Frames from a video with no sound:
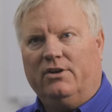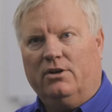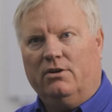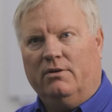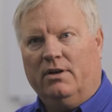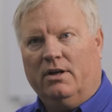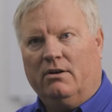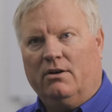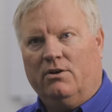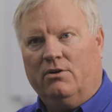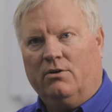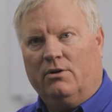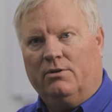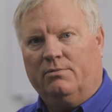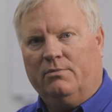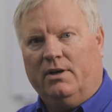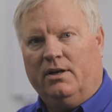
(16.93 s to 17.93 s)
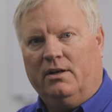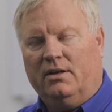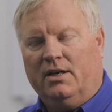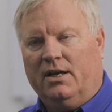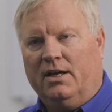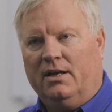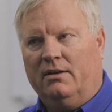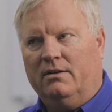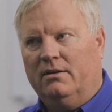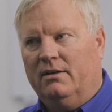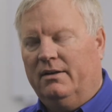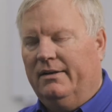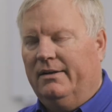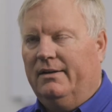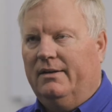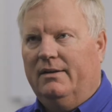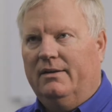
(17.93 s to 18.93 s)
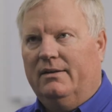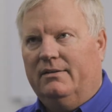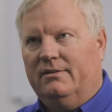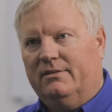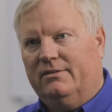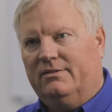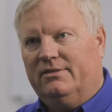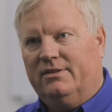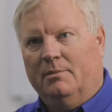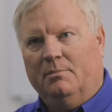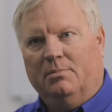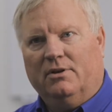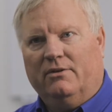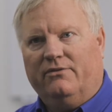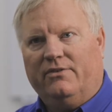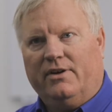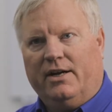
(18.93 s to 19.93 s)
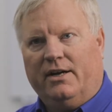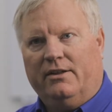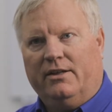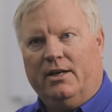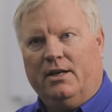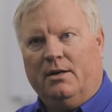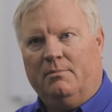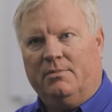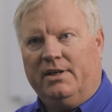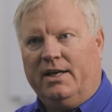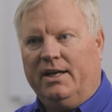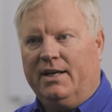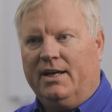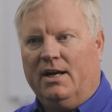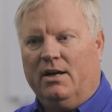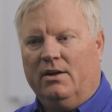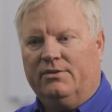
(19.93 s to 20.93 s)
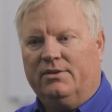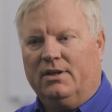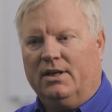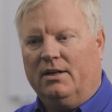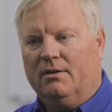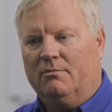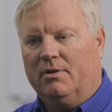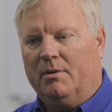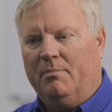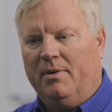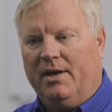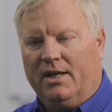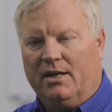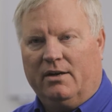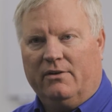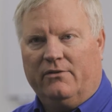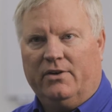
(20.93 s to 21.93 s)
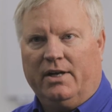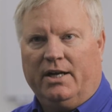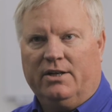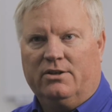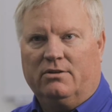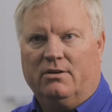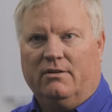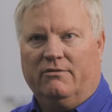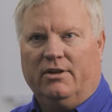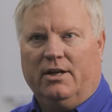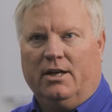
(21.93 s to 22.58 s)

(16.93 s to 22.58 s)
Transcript: to do here at Northwind and simplify them, take out the repetitive nature of